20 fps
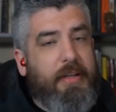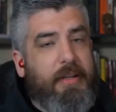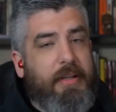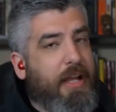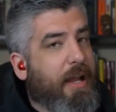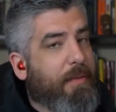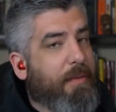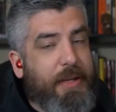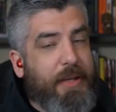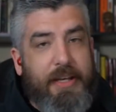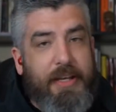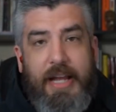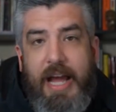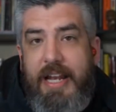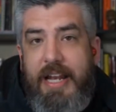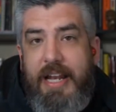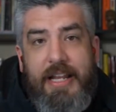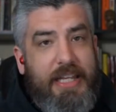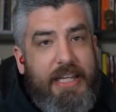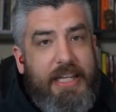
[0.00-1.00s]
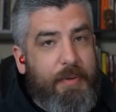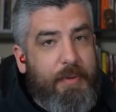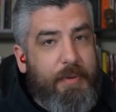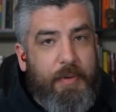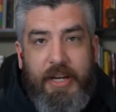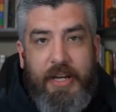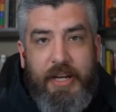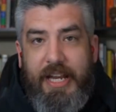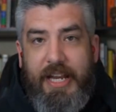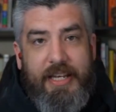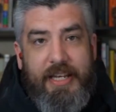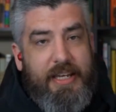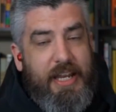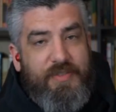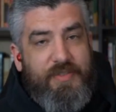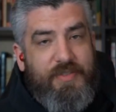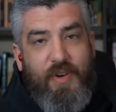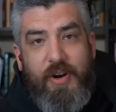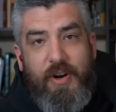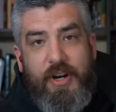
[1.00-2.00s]
I mean, I didn't think we were going to get
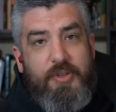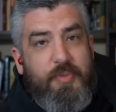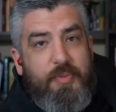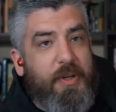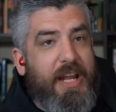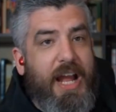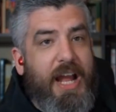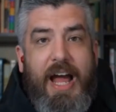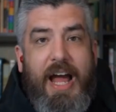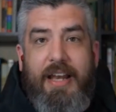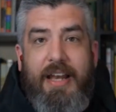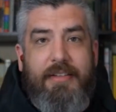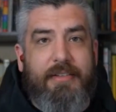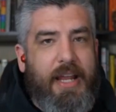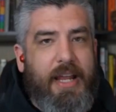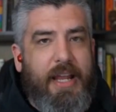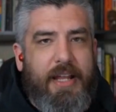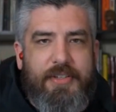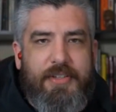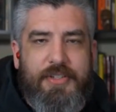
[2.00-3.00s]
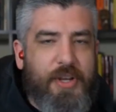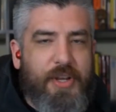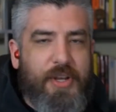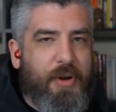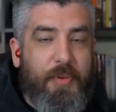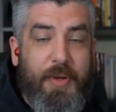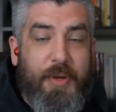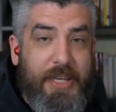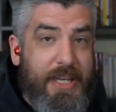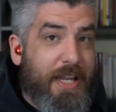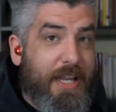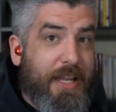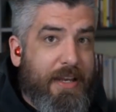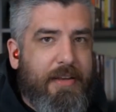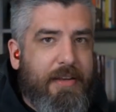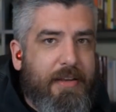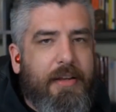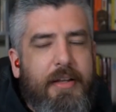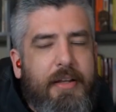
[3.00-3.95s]
as far as we got, and so we did.